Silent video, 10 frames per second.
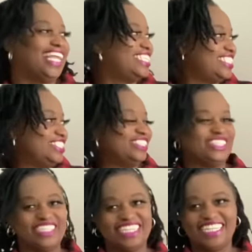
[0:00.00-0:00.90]

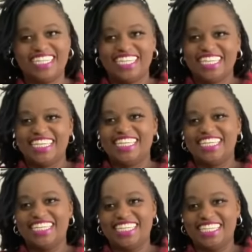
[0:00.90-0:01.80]

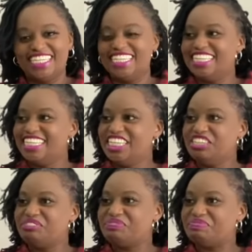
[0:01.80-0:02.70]

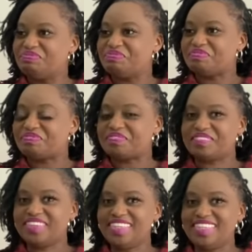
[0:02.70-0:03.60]

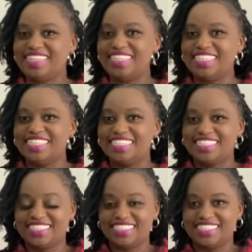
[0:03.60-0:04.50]

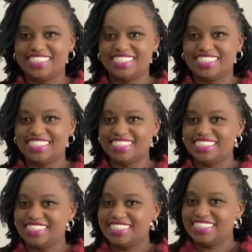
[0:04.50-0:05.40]

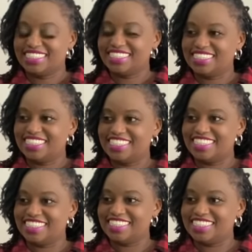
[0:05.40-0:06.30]
No words are spoken by the person on screen.